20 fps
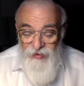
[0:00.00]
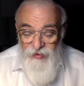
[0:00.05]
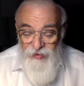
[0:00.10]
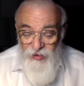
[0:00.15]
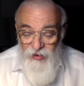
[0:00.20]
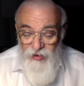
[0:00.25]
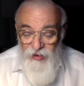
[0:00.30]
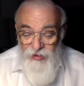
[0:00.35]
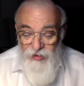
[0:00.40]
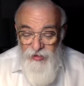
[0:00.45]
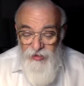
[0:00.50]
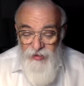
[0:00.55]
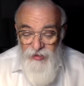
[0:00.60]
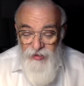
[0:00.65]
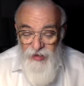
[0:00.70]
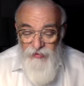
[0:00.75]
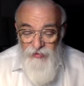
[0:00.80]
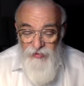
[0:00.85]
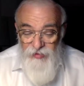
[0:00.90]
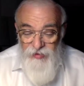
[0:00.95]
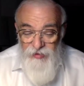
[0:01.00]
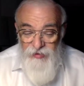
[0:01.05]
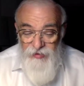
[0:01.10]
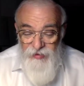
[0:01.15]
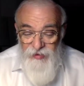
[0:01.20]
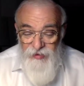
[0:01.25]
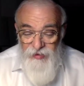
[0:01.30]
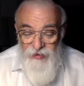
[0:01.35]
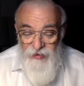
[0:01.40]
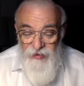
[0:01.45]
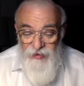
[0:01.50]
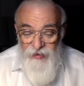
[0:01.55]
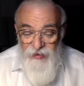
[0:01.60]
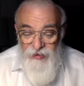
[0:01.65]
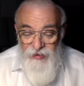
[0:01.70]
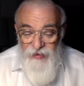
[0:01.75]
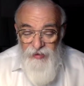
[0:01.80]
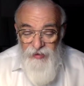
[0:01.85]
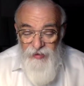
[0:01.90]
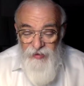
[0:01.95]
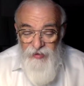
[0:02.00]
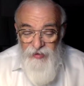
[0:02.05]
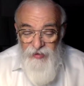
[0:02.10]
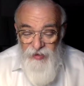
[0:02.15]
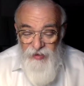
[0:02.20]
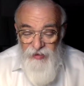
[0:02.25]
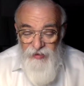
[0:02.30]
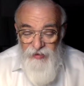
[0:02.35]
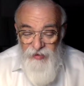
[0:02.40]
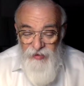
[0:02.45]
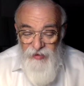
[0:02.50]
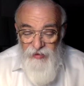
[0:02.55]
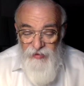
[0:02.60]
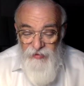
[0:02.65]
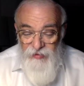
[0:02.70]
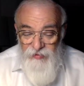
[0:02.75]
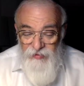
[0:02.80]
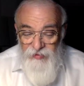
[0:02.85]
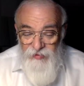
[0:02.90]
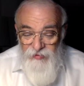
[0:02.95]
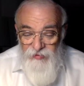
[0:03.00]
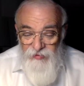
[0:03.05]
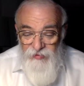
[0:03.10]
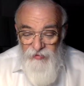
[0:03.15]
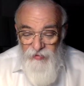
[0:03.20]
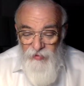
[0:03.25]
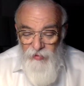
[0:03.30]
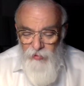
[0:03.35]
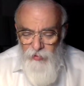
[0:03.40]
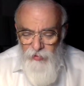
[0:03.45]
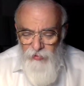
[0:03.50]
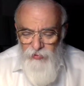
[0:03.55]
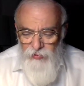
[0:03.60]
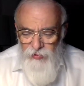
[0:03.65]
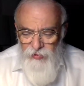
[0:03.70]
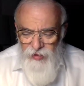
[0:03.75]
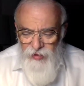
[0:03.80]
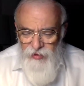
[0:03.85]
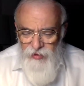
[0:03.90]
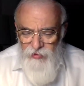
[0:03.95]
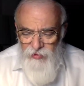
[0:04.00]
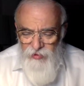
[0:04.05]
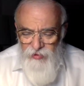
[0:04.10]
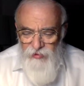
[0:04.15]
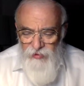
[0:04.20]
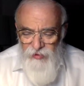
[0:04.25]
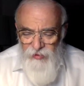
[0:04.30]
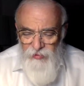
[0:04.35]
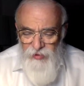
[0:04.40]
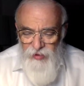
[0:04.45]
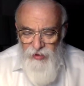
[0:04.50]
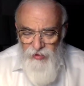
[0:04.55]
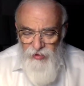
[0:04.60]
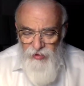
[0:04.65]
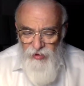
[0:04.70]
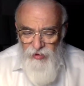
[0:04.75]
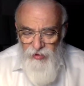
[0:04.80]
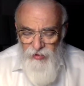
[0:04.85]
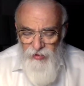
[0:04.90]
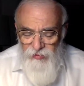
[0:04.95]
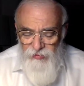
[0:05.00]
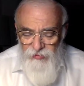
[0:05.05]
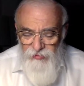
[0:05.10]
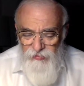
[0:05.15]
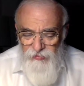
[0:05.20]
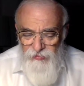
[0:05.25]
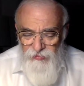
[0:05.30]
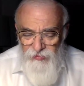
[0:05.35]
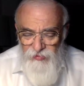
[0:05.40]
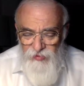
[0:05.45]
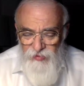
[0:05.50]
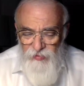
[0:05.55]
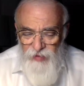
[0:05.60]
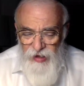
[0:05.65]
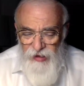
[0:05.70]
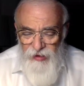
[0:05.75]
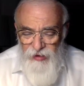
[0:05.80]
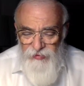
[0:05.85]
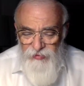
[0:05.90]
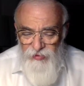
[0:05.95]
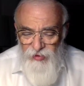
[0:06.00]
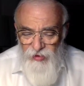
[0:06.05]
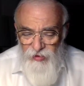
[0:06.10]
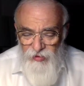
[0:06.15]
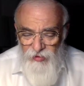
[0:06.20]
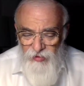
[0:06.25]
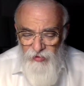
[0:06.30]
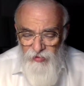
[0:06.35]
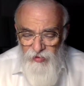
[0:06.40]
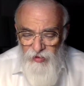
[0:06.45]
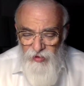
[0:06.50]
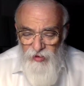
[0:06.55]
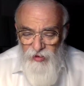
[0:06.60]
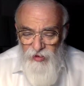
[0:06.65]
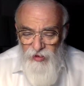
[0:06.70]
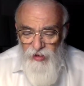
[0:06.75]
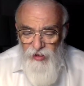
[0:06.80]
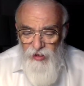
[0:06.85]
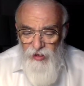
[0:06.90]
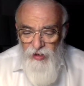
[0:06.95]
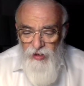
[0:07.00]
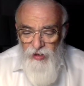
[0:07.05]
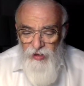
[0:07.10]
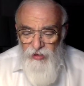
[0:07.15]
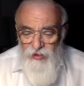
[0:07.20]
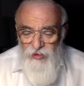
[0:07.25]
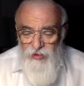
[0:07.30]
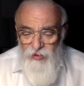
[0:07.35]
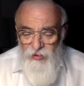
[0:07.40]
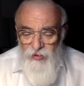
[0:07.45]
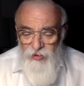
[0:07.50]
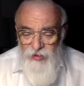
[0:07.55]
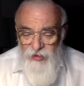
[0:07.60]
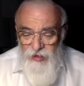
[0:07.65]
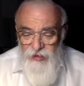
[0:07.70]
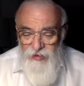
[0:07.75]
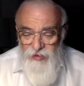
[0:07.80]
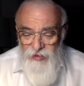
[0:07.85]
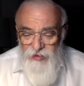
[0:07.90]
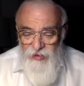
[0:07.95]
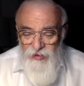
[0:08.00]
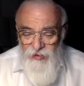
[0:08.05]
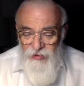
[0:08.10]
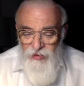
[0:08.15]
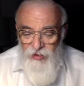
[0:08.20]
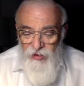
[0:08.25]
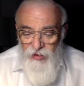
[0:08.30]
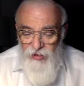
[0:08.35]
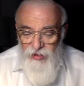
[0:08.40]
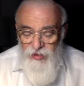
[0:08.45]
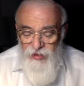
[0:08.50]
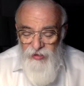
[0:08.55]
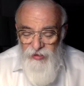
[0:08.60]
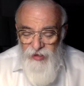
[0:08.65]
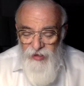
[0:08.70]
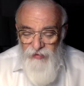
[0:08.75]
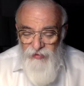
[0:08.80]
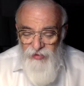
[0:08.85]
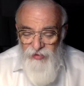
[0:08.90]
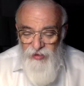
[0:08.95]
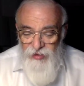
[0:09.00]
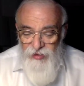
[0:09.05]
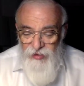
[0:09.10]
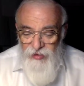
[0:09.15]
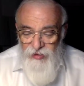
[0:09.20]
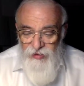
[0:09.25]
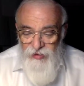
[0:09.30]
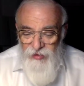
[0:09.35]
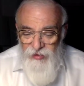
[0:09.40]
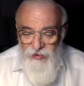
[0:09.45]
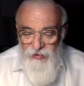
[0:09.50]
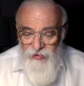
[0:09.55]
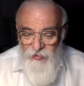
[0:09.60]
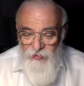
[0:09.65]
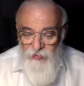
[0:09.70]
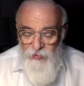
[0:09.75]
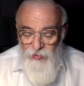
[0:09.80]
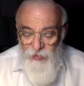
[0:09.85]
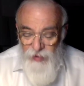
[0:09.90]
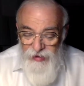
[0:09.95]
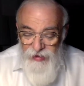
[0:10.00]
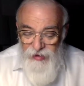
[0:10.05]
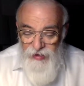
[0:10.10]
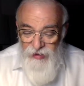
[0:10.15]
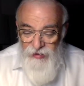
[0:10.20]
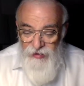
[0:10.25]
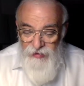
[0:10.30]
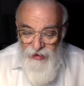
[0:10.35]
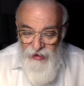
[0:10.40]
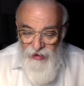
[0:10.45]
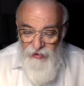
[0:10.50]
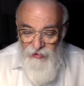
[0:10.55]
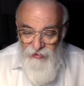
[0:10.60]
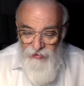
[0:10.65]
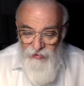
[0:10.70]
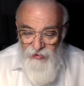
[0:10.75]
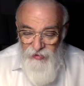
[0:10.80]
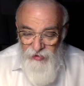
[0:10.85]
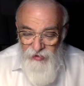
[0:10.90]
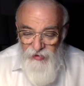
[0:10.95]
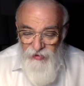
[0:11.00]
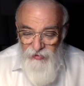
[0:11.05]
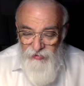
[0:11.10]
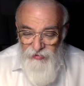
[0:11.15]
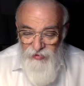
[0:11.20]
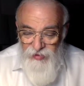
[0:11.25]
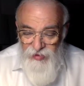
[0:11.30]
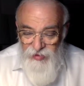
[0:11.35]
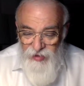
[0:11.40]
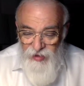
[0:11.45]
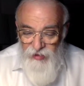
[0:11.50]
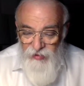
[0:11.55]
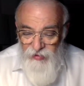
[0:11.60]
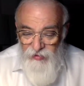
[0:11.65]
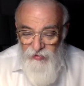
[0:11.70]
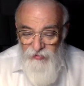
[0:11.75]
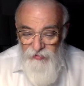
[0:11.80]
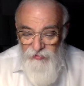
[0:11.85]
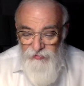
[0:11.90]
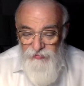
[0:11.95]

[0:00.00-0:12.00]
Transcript: gorsa nafshi. It's the idea. Paul Kufir test talks about limit Torah, the mile of Torah. So it's that's the gorsa nafshi, the, the the breaking down of the seichel.